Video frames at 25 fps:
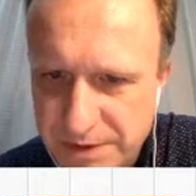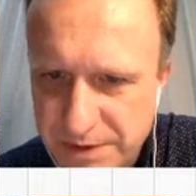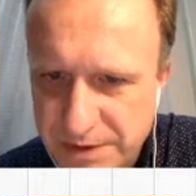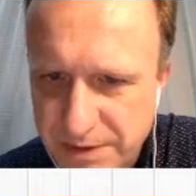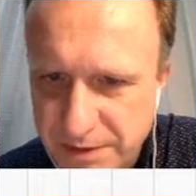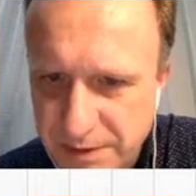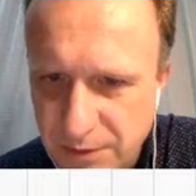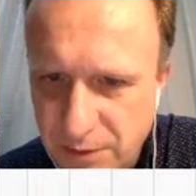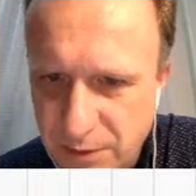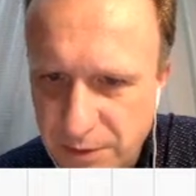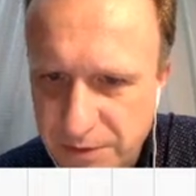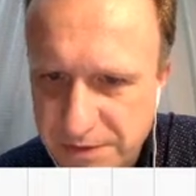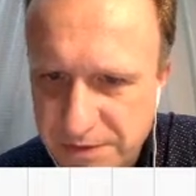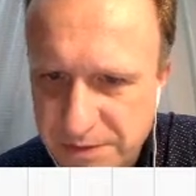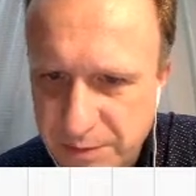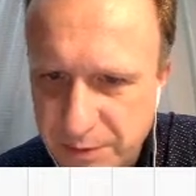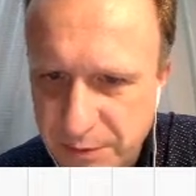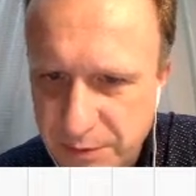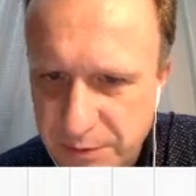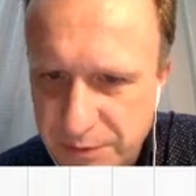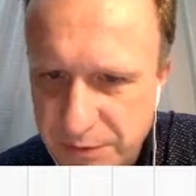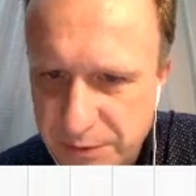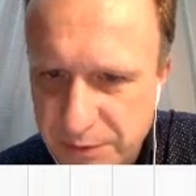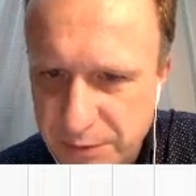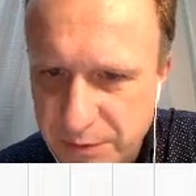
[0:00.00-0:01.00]
and
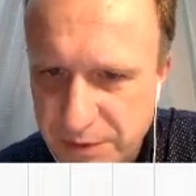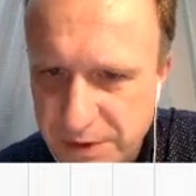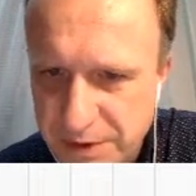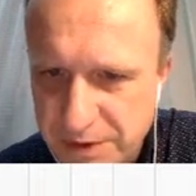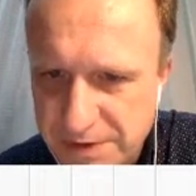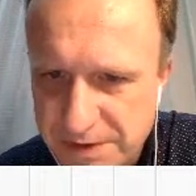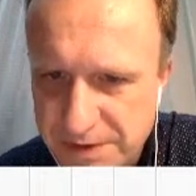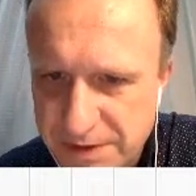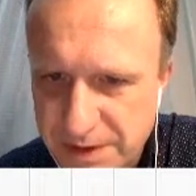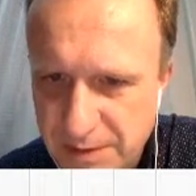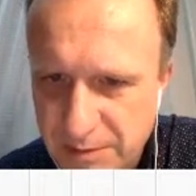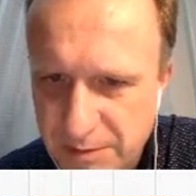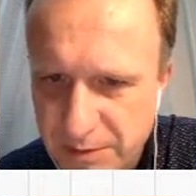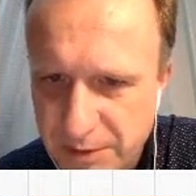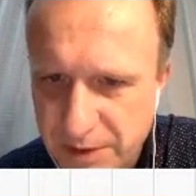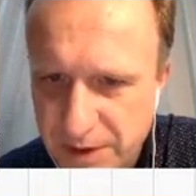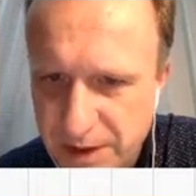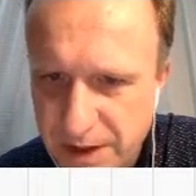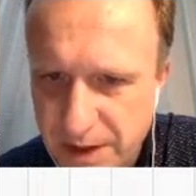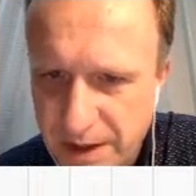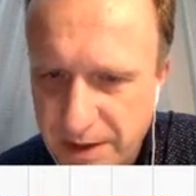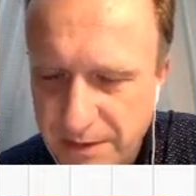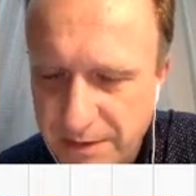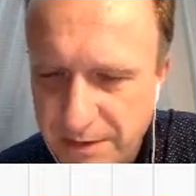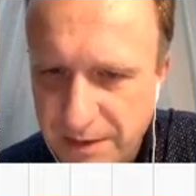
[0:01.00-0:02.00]
corresponds to this number
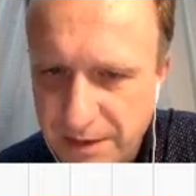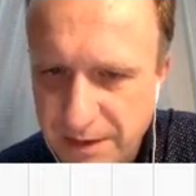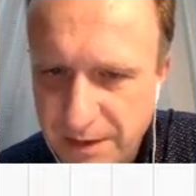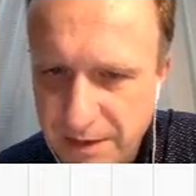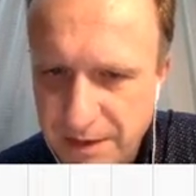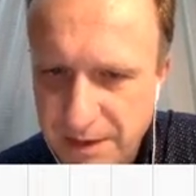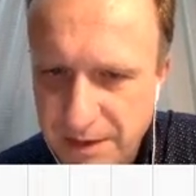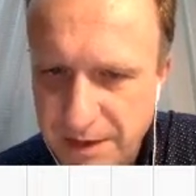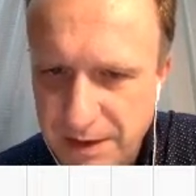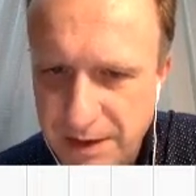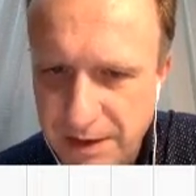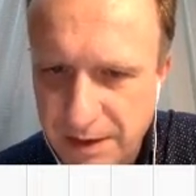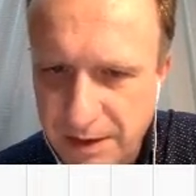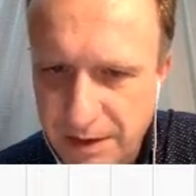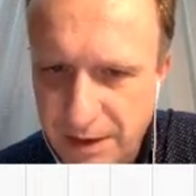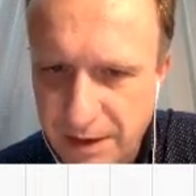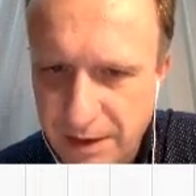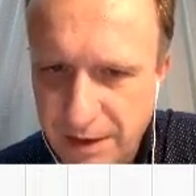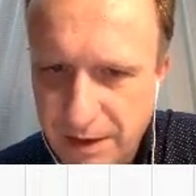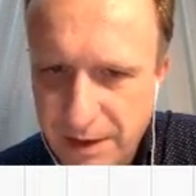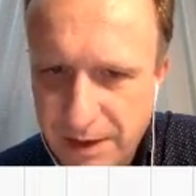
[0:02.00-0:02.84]
n here.